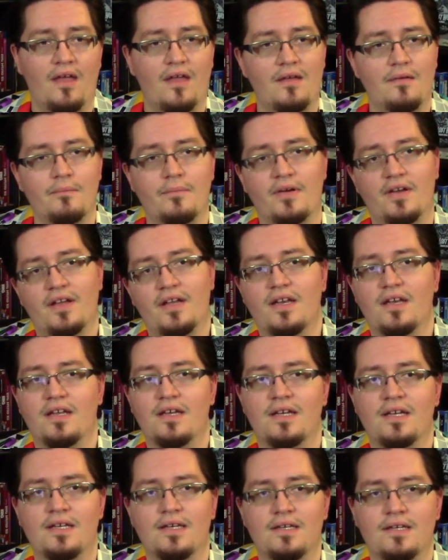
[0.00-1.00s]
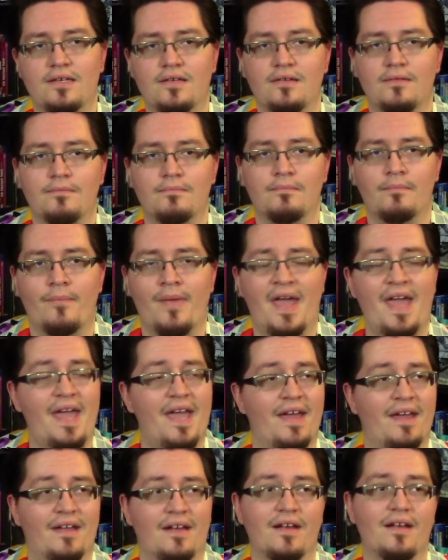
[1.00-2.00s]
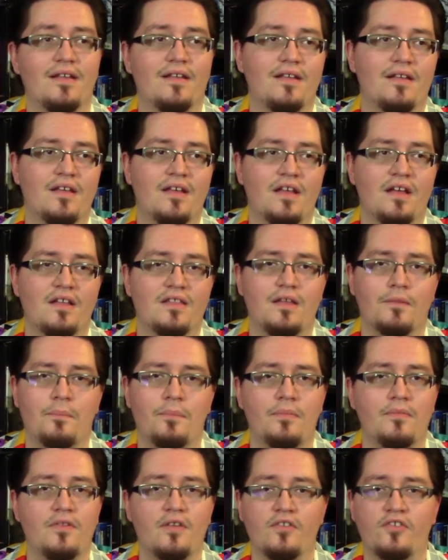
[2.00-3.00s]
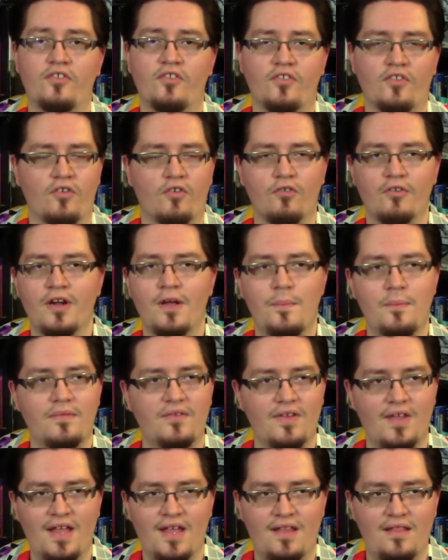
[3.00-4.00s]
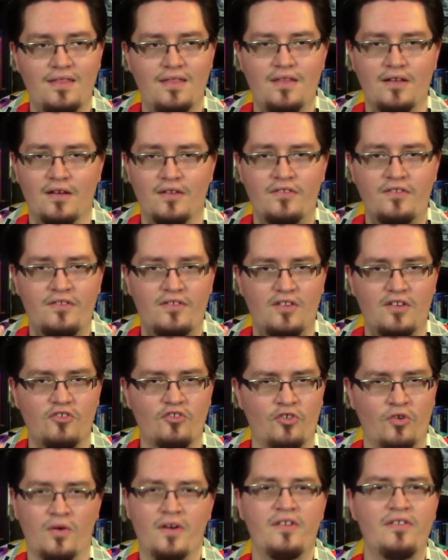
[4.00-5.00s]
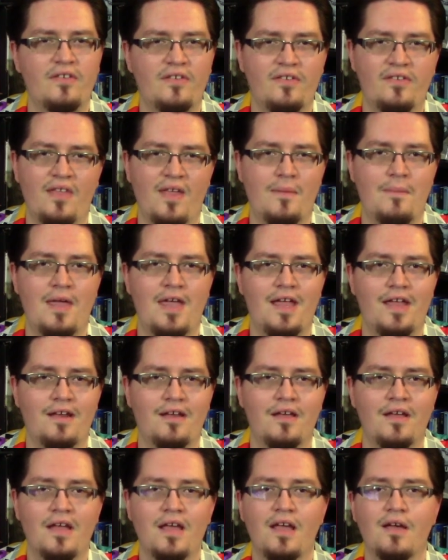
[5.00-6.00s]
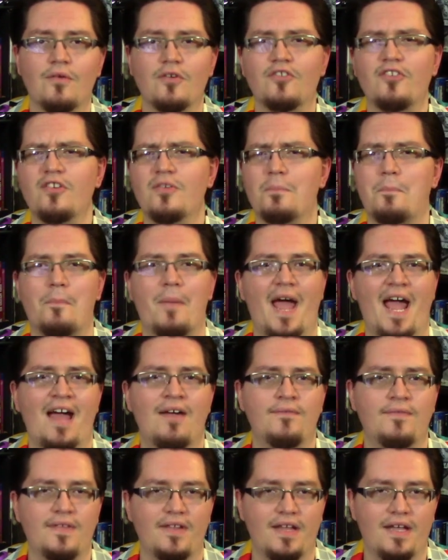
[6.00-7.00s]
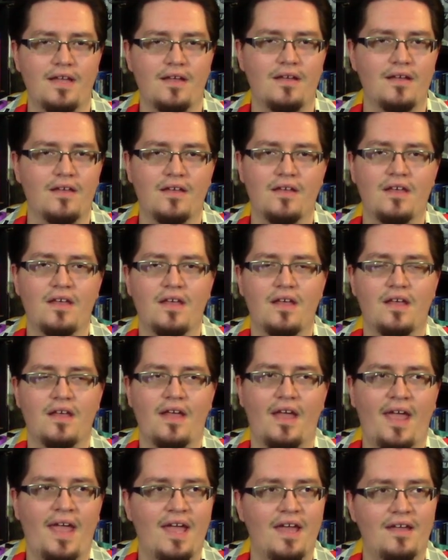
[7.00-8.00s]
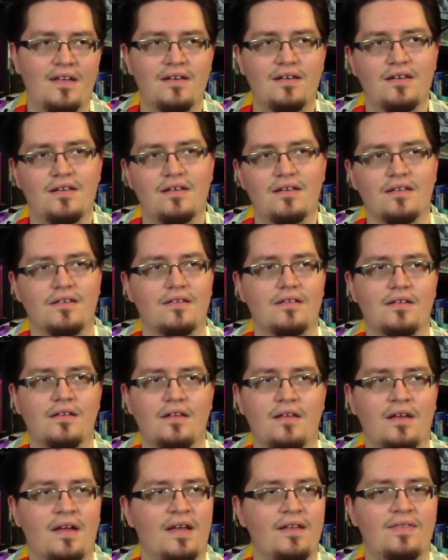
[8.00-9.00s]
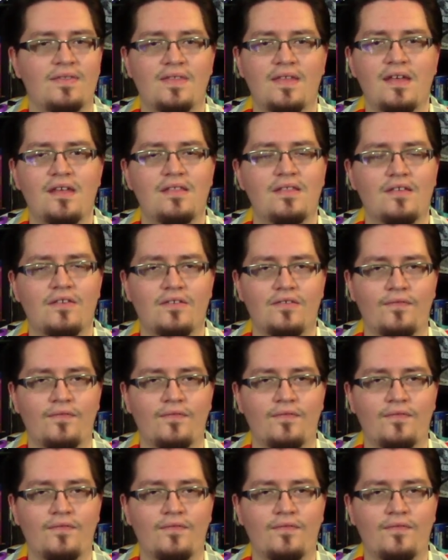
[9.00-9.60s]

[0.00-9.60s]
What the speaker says: But, man, the script and the choices they made was just baffling. And I think this